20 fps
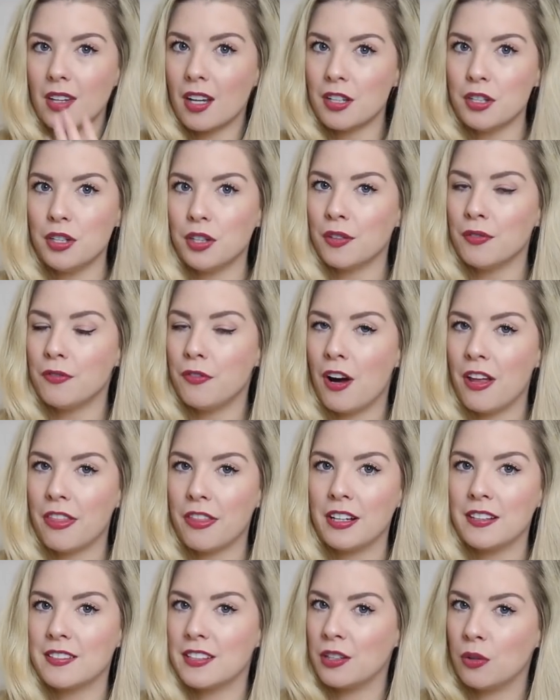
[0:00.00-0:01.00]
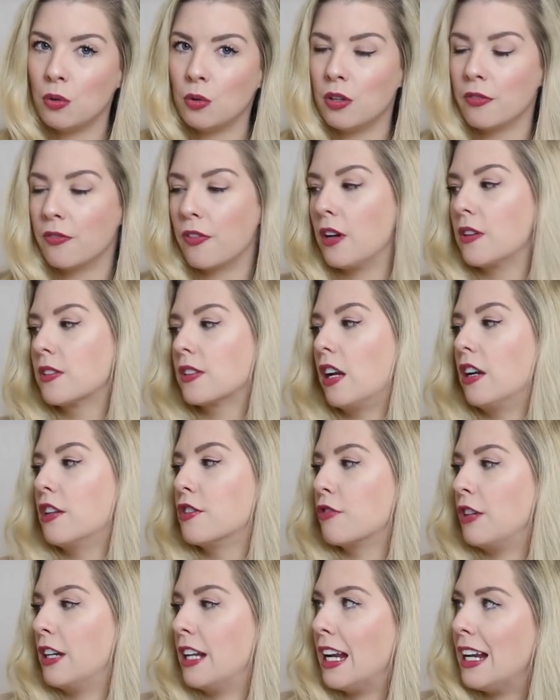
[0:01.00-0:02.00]
you can find things in all of those
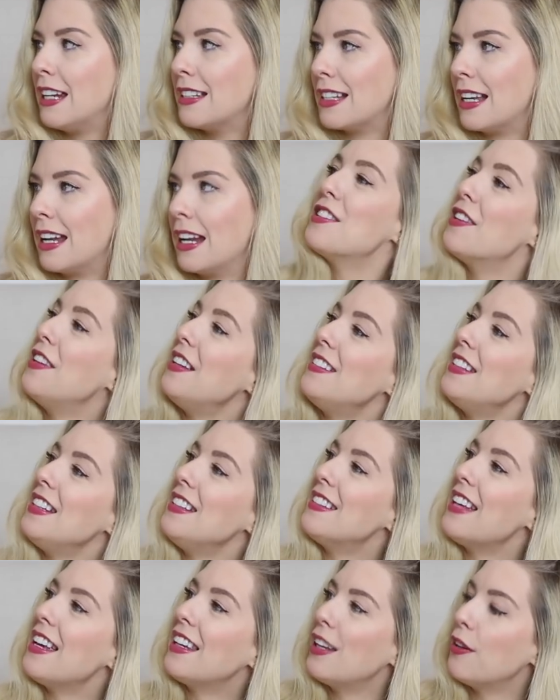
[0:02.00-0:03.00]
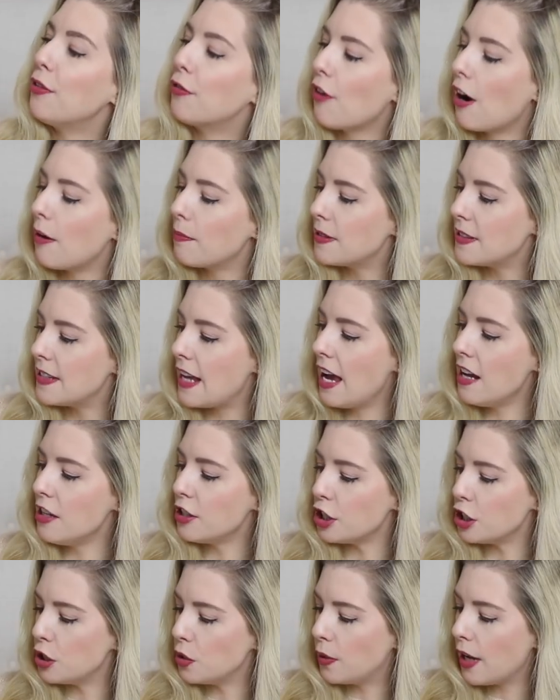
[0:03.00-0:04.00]
colours really easily. So this is their gift wrap
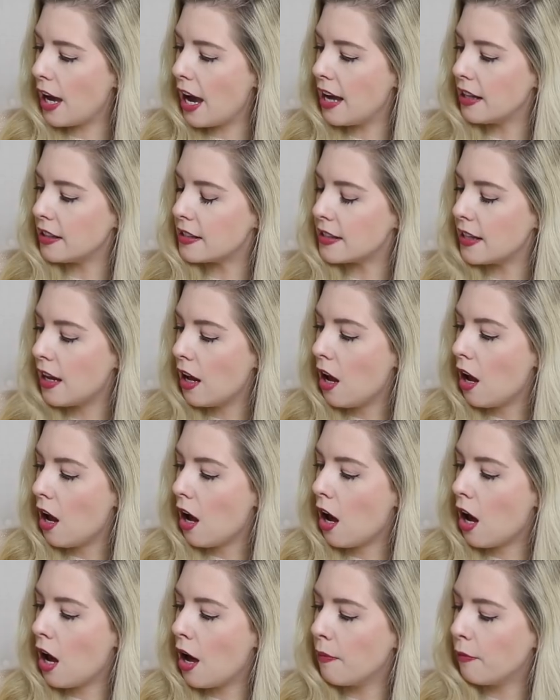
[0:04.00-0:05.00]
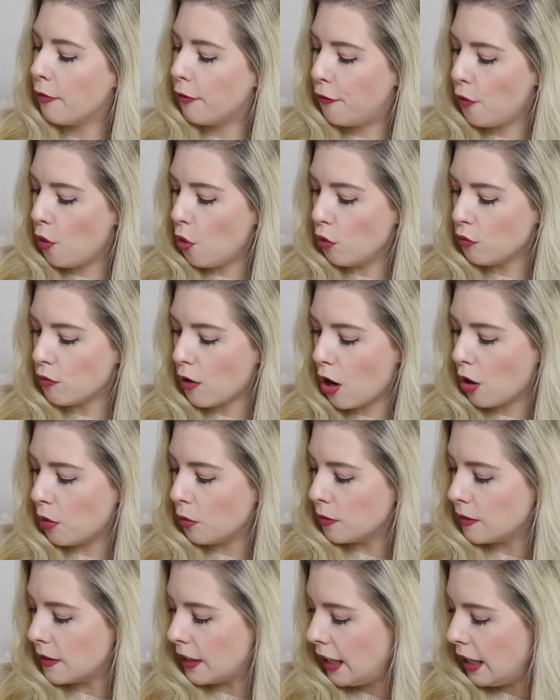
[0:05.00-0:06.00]
set. You get 4
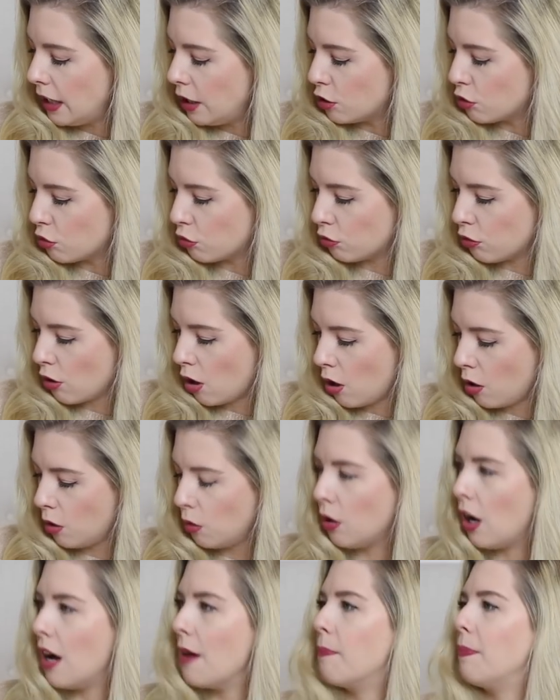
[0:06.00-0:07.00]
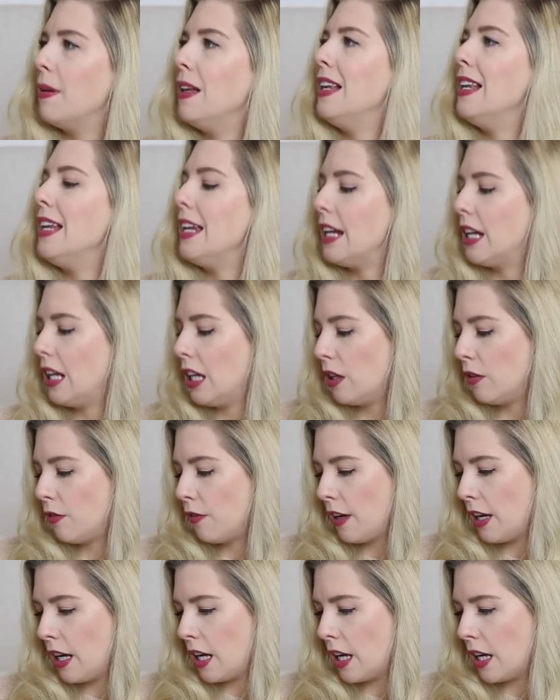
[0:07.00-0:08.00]
rolls. Each roll, I believe,
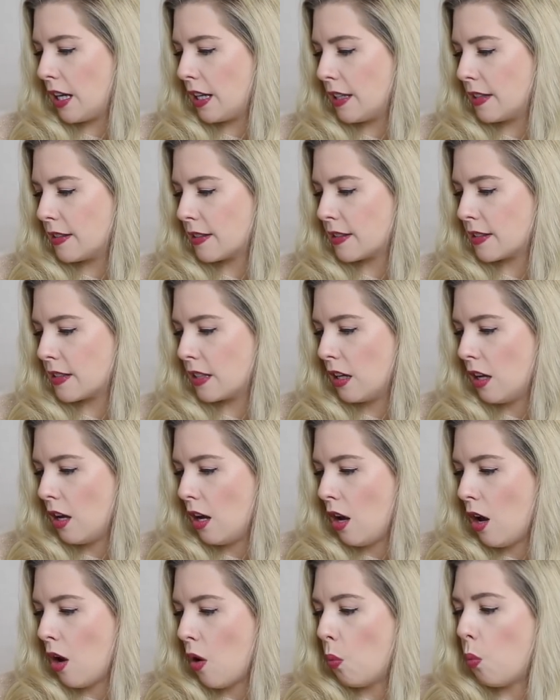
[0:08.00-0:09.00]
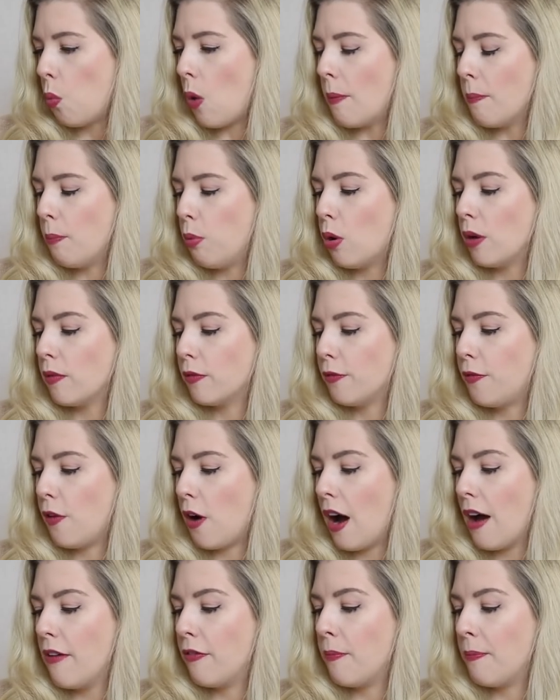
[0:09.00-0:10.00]
is
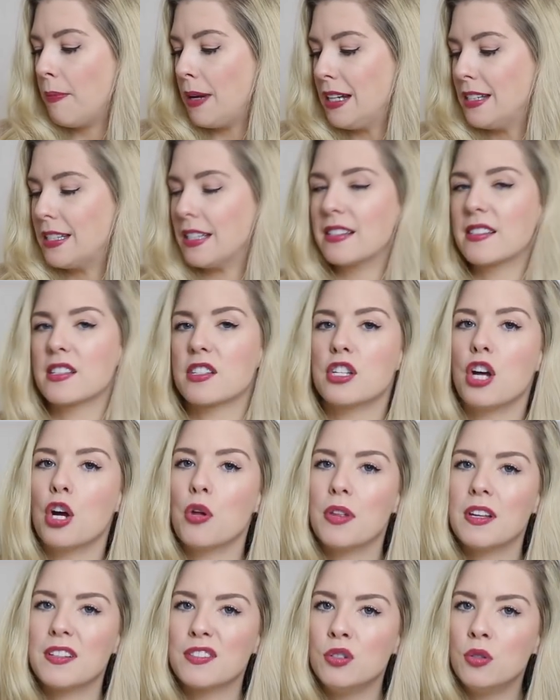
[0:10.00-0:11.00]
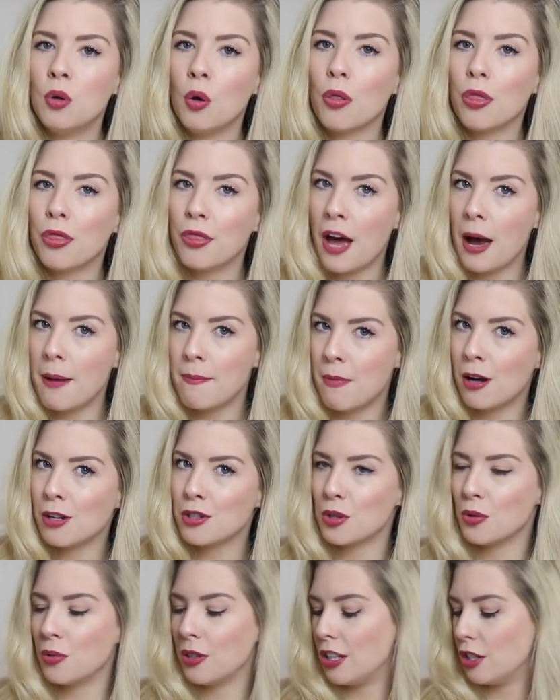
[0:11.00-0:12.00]
1.5 metres, so there's not that
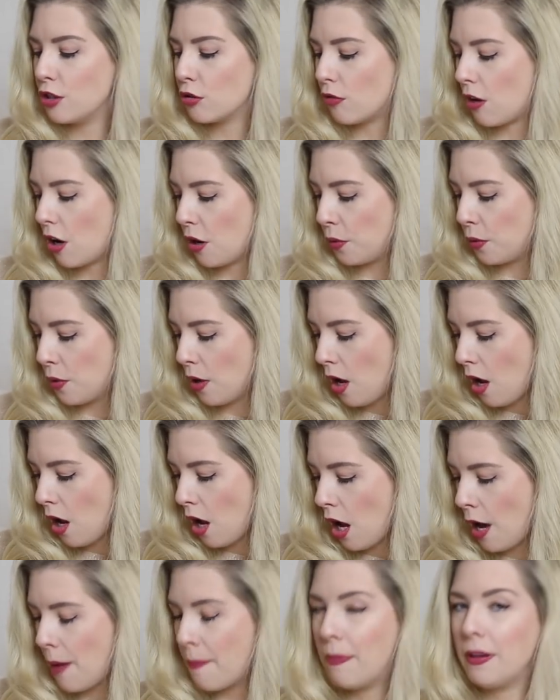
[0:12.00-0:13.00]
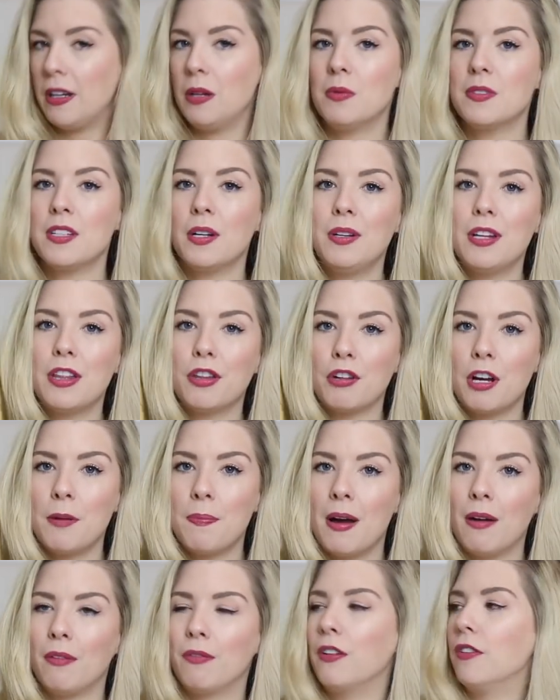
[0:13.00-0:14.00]
much on each roll, but it was only
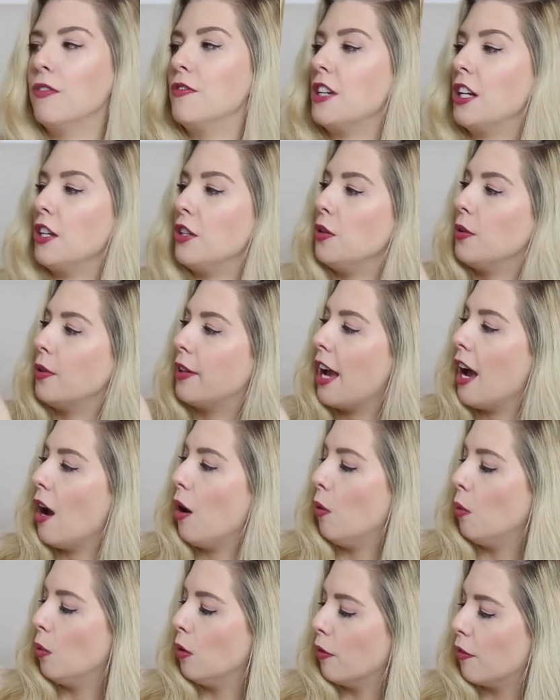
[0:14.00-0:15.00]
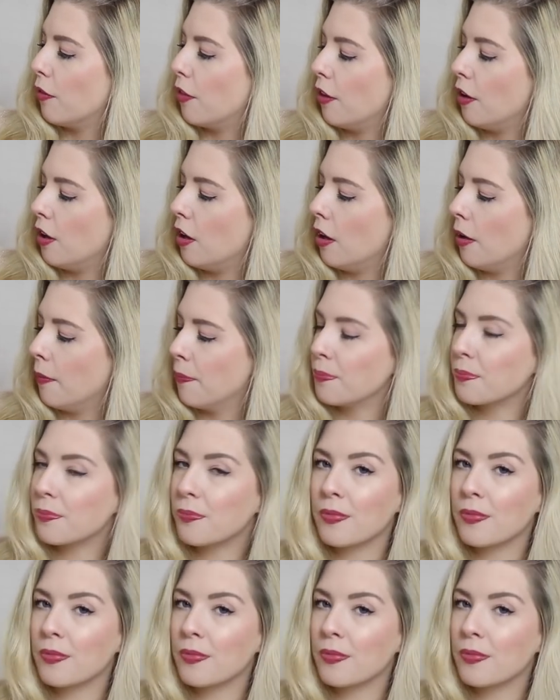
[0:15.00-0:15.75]
£3.50, and you get all of the